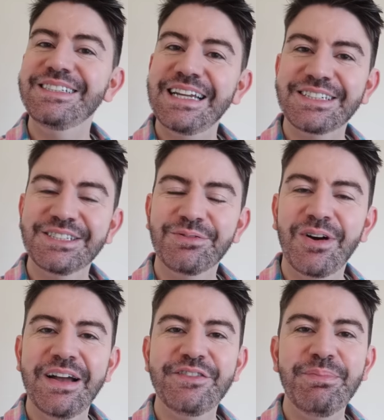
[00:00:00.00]
The desk has
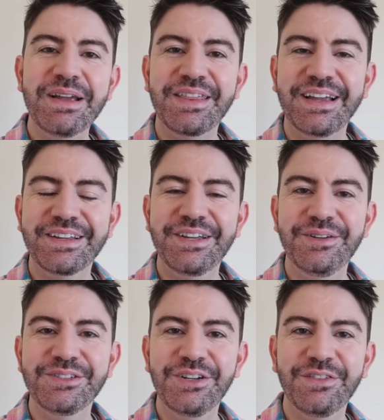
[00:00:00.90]
arrived. A big thank
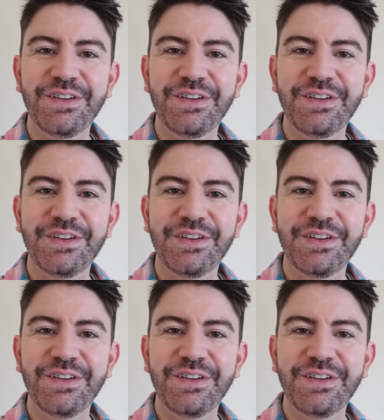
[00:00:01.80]
you to